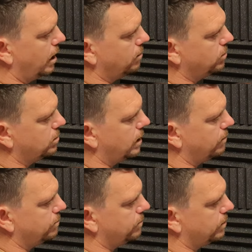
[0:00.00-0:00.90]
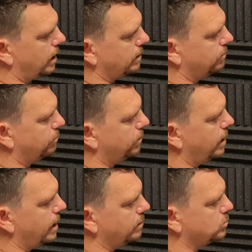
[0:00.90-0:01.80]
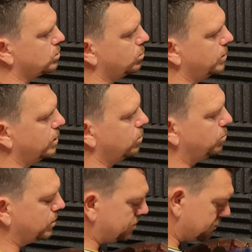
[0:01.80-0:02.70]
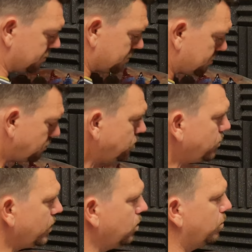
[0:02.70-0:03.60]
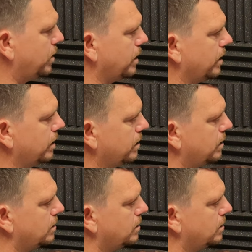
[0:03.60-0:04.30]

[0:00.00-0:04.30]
And we're going to have like flames coming up, up here.